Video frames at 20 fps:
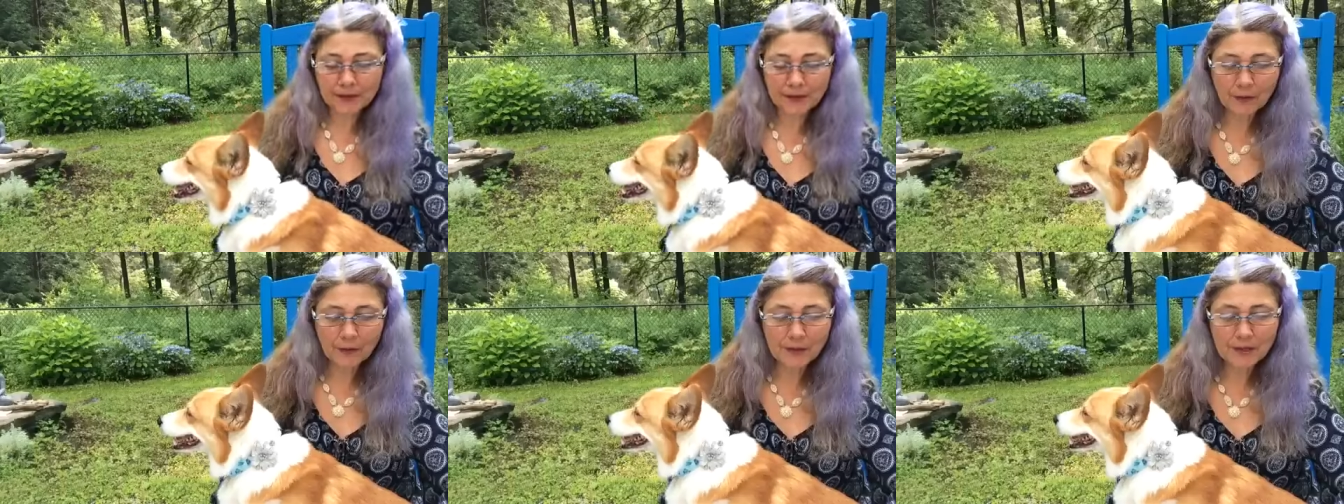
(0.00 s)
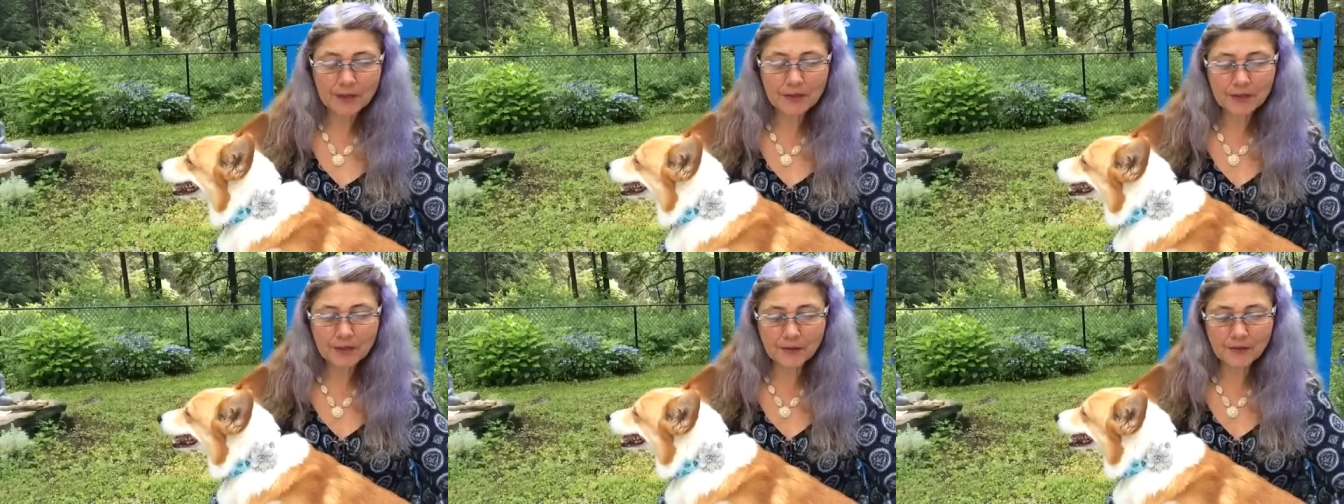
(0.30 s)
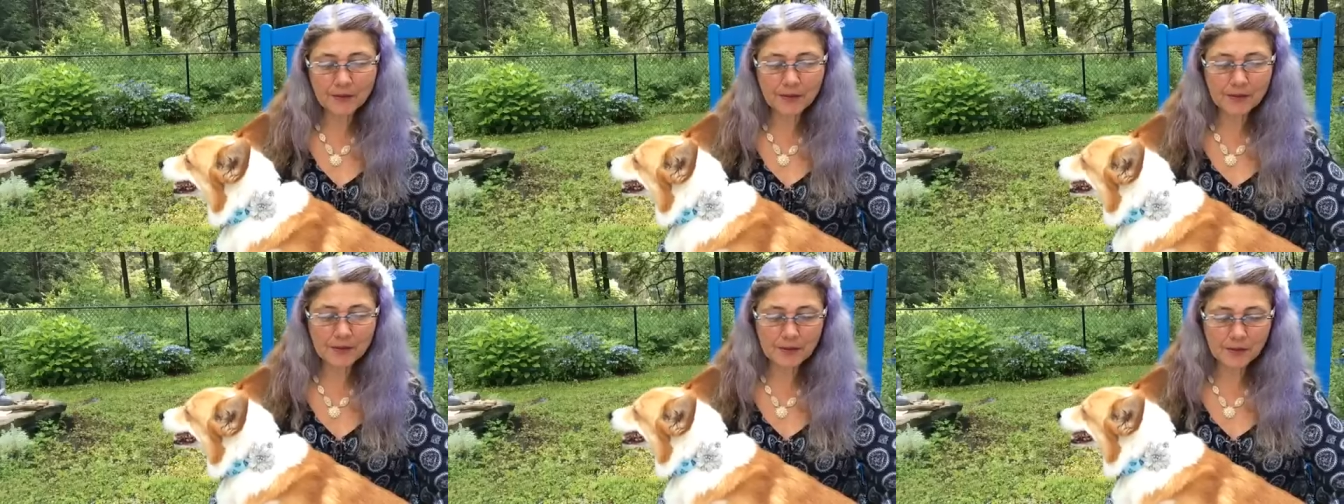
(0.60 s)
which is the
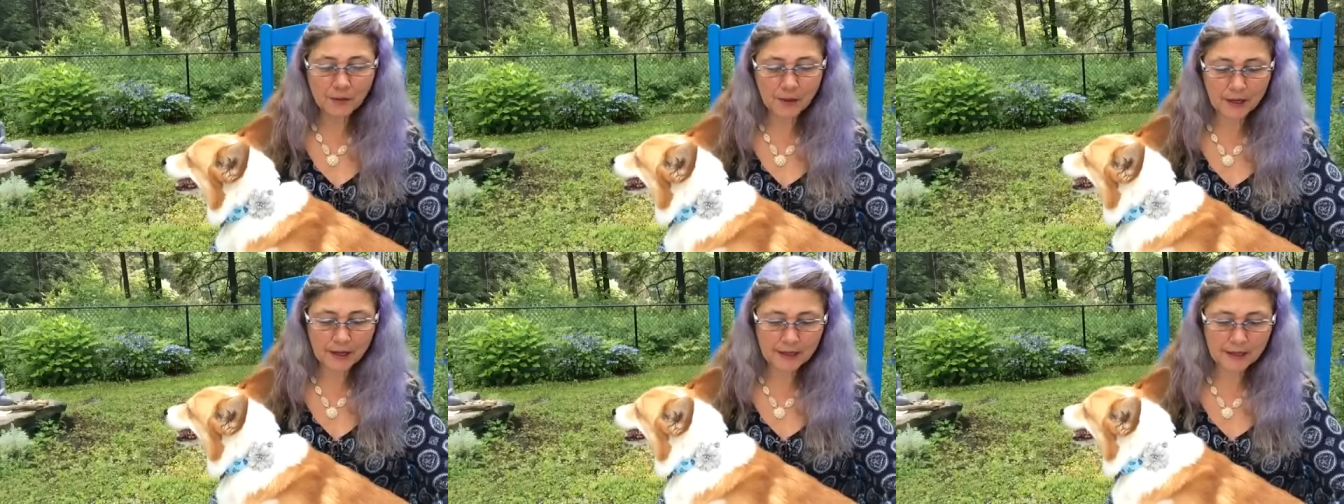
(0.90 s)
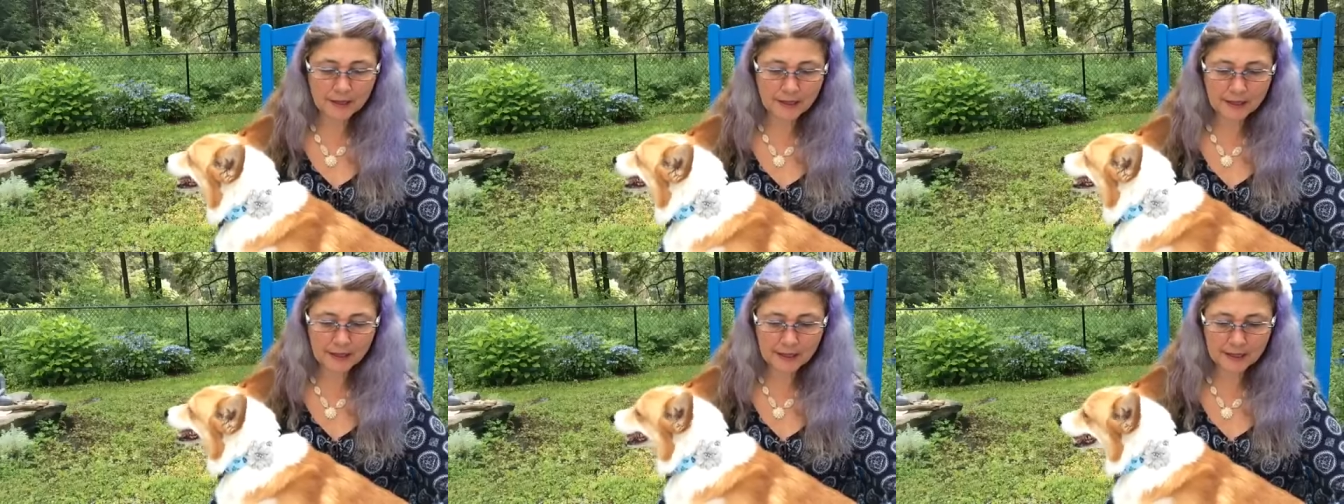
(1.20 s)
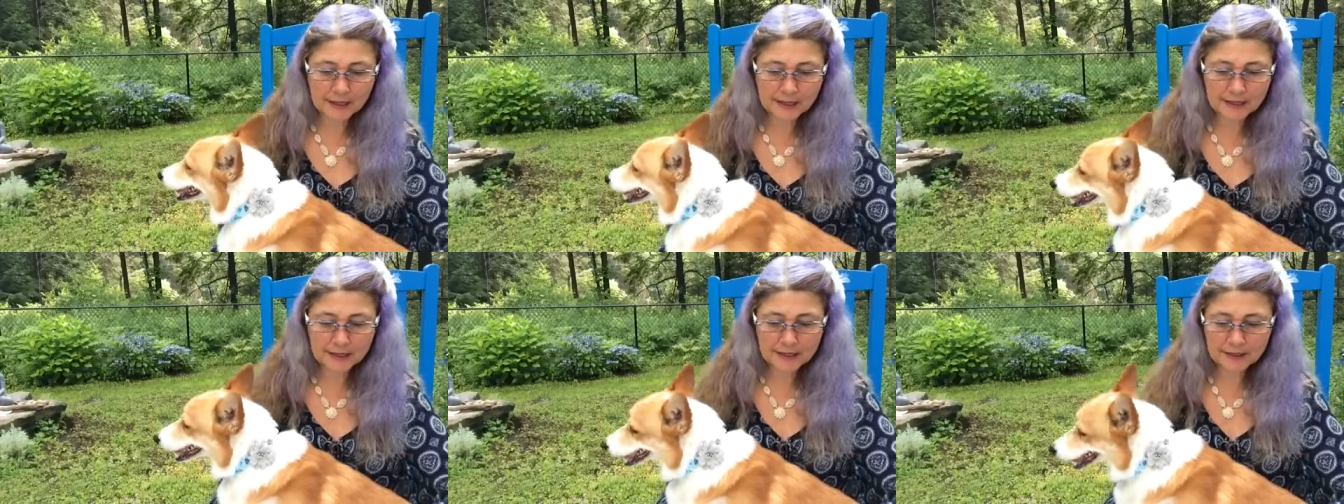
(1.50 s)
first one in
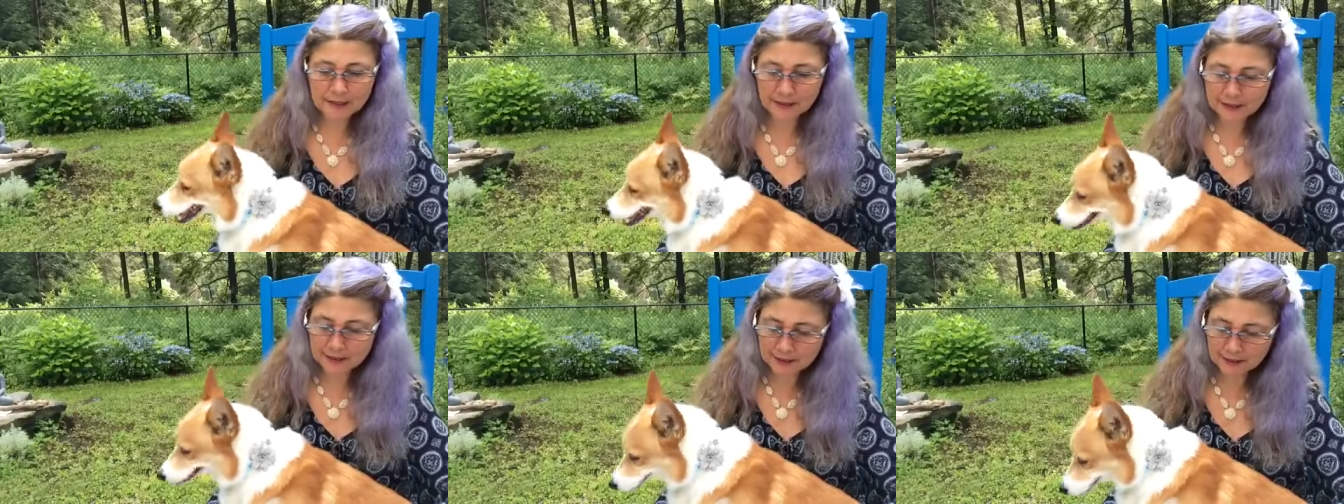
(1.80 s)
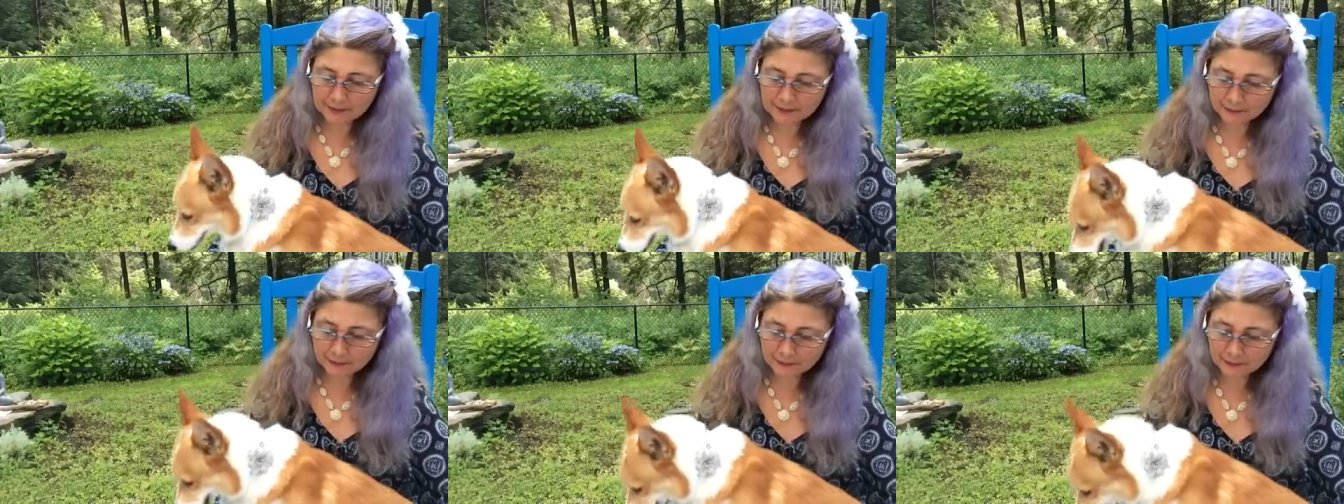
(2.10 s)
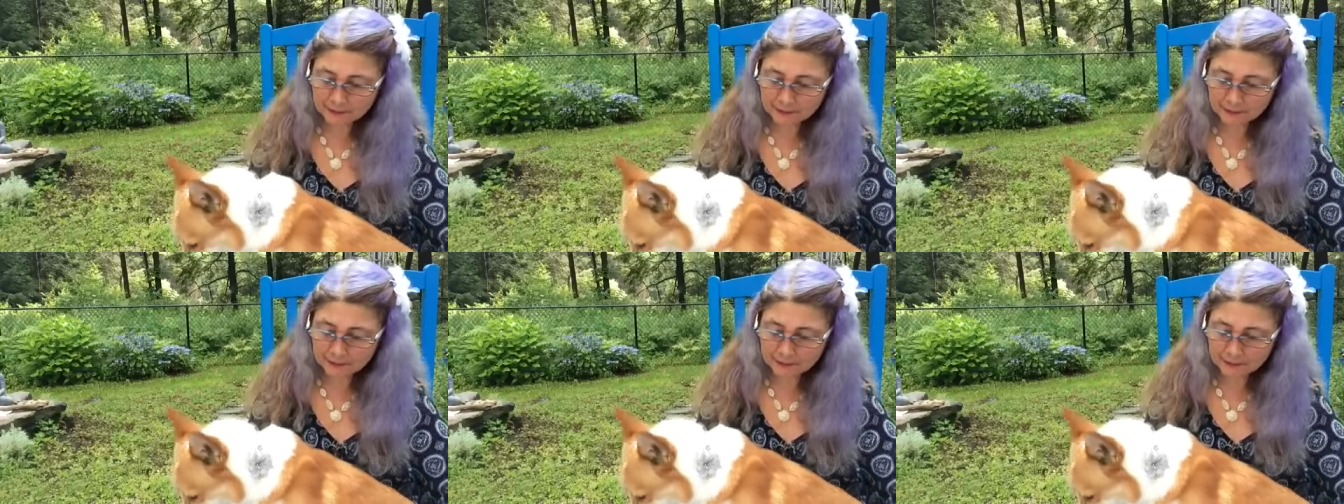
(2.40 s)
Easy Does It.